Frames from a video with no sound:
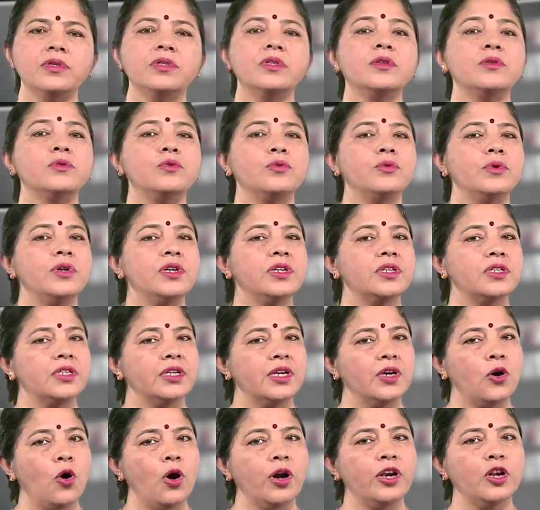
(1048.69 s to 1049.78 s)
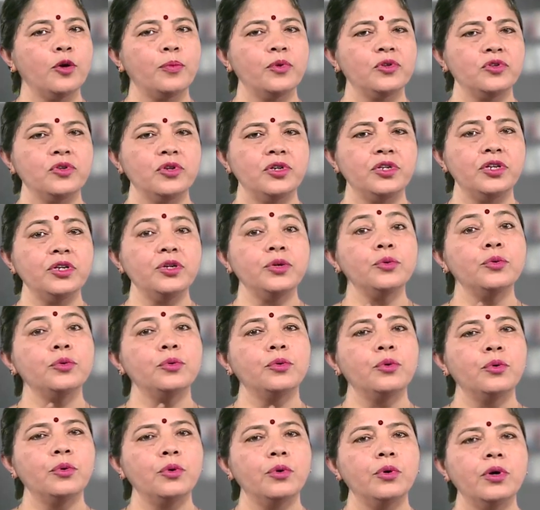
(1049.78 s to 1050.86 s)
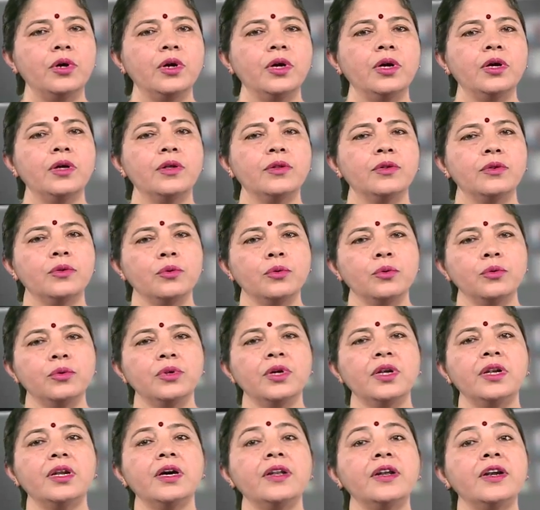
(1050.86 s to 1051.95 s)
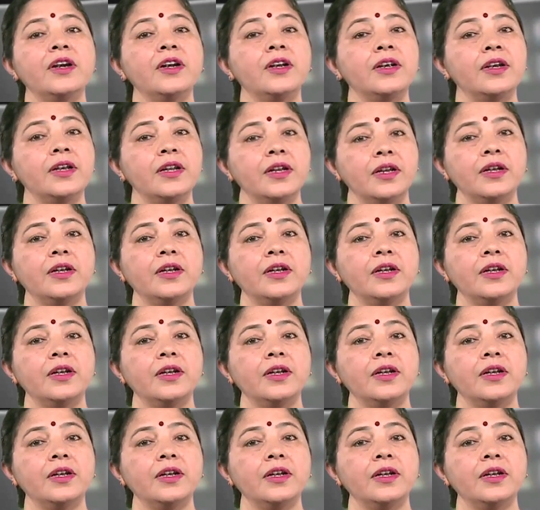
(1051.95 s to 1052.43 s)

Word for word: the students got opportunity to go through the learned